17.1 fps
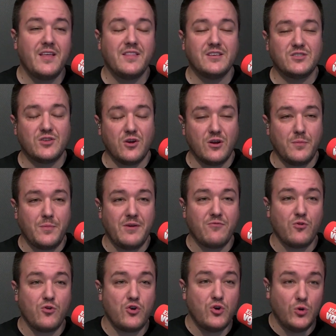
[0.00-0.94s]
This is going to be
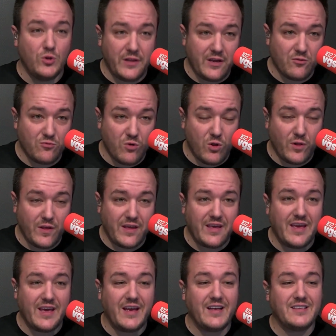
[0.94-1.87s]
for newly enrolling
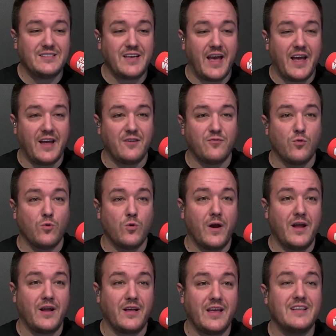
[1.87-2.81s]
kids and for
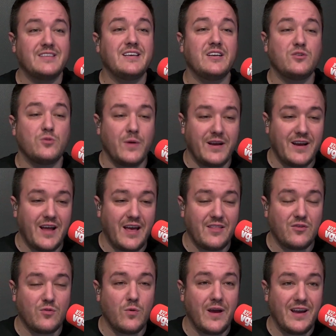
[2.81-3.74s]
kids entering
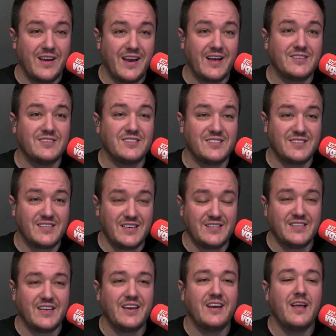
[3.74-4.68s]
ninth grade next
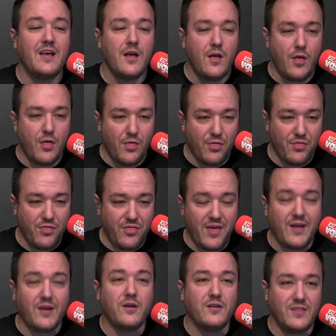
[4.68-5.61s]
season.
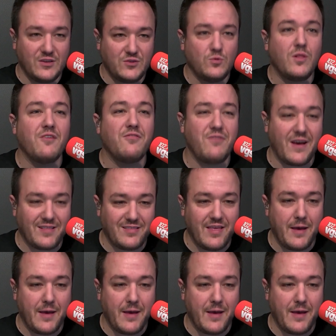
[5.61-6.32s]
This will affect them.